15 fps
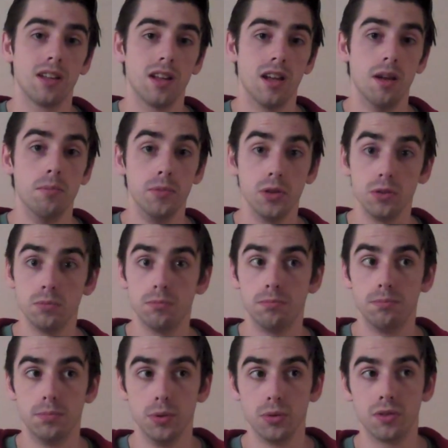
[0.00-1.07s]

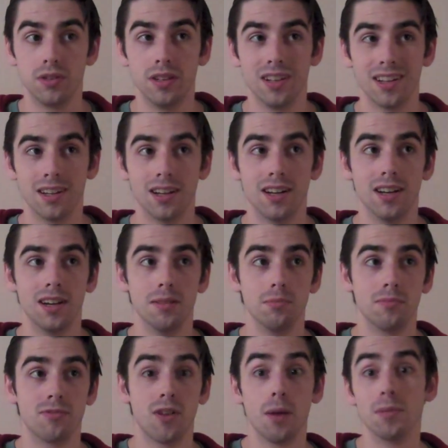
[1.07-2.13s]
immune-boosting um,
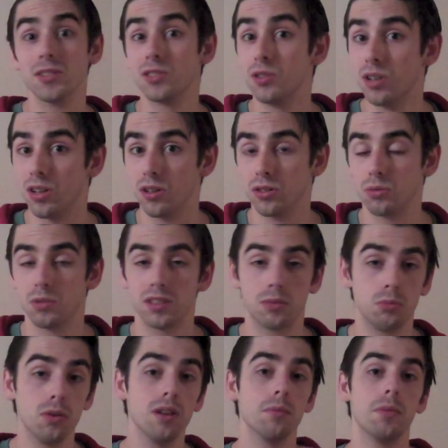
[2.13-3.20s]
pharmaceuticals, which
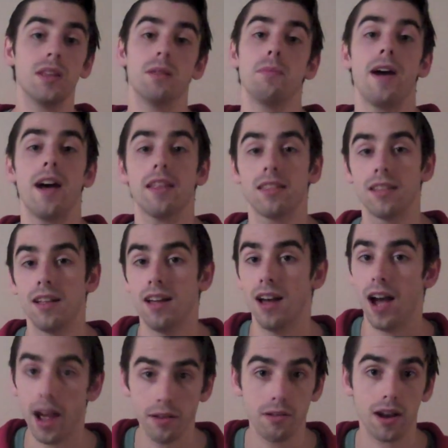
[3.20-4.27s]
wouldn't be the path
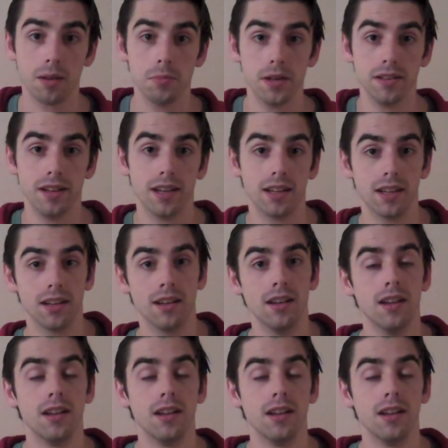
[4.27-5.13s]
I'd recommend taking.